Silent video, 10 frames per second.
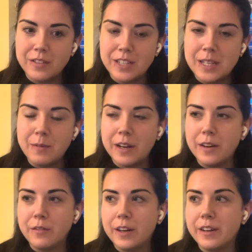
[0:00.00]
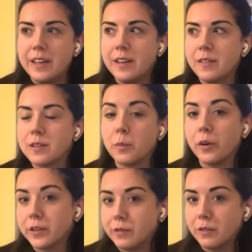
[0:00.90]
team are very
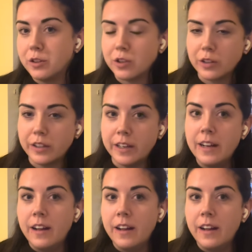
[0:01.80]
supportive of each other